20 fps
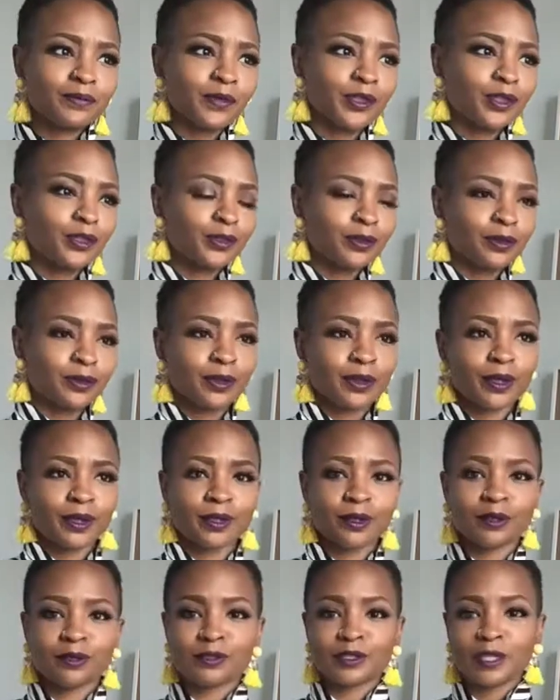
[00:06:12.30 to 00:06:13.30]

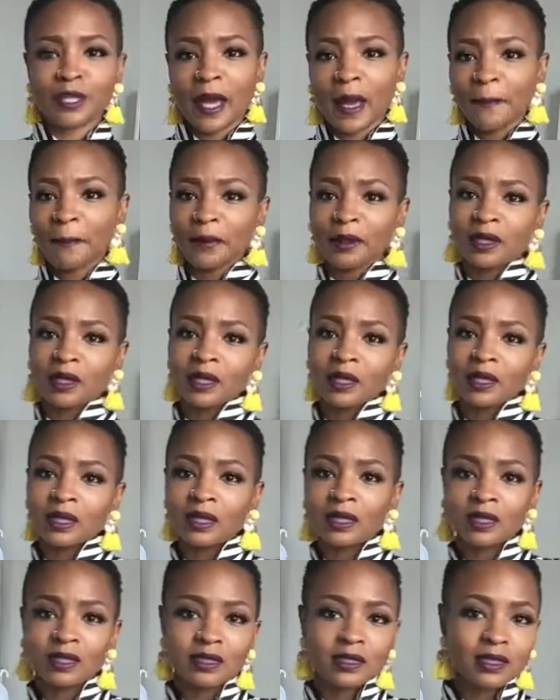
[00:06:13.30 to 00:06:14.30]
Euro,
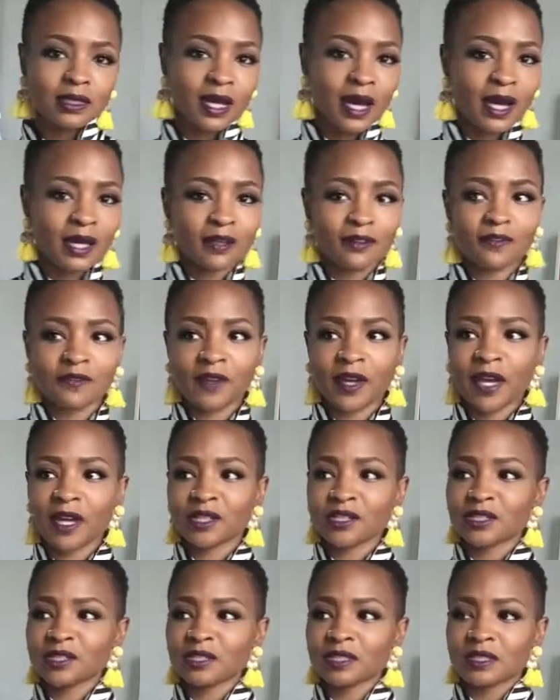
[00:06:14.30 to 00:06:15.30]
Japanese kind of
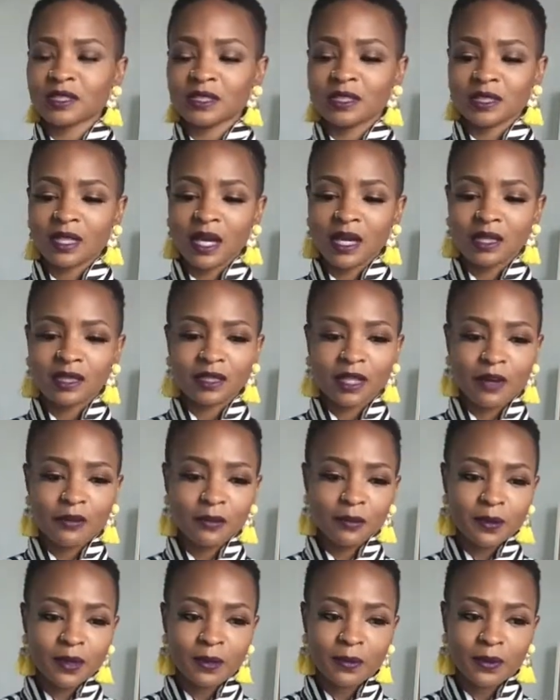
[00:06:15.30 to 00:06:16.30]
fashion and style, and I
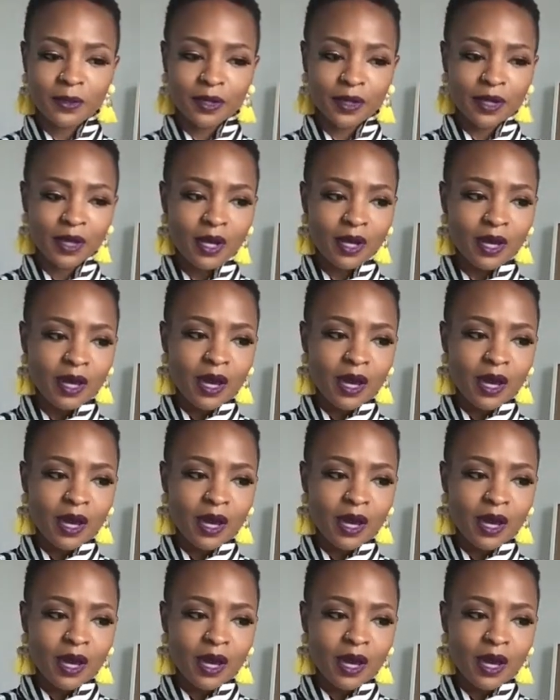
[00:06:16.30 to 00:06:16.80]
remember